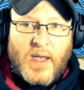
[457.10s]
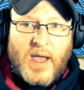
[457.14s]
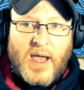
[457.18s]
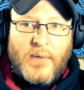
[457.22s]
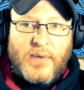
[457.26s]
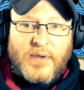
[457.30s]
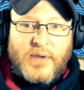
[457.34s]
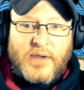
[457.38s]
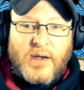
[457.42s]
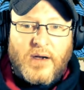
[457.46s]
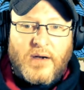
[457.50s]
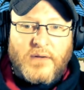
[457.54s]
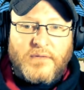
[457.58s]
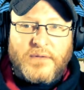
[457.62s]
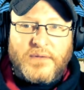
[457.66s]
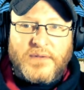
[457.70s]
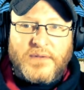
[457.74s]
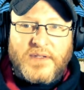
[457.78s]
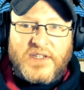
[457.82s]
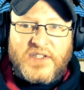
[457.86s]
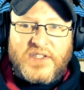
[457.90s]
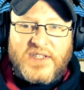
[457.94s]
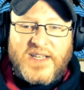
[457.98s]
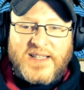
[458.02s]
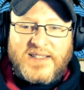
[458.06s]
can't afford
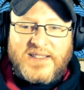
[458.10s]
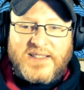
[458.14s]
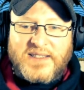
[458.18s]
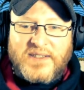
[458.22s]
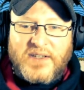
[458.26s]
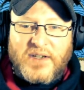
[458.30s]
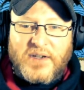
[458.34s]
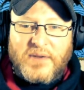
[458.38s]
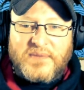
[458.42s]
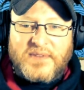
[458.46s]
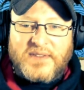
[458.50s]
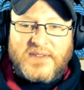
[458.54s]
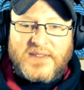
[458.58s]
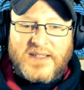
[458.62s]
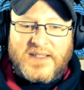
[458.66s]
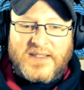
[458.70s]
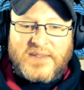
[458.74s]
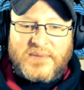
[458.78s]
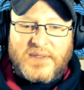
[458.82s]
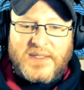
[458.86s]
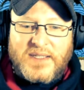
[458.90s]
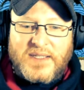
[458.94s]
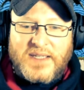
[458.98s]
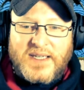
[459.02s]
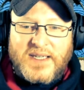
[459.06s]
the Shattered
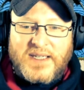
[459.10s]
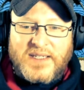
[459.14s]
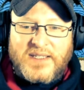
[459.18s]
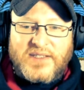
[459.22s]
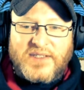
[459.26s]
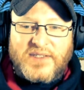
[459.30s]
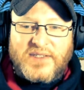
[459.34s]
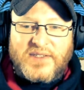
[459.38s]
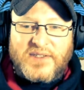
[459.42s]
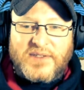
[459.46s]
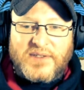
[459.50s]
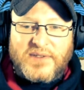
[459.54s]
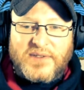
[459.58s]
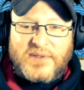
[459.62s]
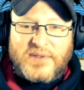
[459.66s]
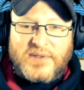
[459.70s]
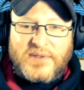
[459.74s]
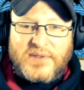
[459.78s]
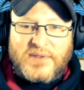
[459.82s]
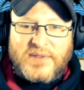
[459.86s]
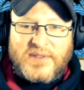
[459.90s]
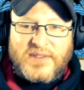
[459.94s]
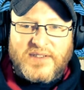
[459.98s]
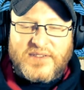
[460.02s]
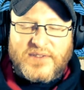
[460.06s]
Homesteads we need
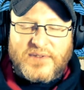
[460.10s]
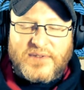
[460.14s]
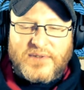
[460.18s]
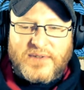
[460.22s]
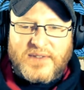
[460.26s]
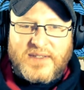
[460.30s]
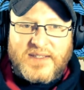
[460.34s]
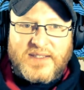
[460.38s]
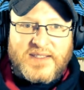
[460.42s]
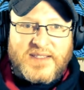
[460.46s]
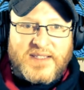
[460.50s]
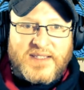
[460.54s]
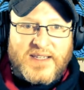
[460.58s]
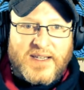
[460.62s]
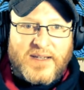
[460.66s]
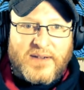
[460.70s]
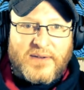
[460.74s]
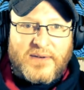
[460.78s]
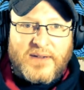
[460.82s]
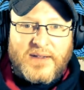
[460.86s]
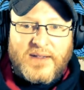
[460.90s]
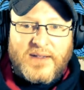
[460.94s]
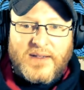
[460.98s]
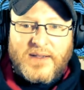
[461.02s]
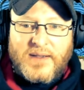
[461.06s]
to destroy this
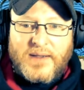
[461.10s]
town.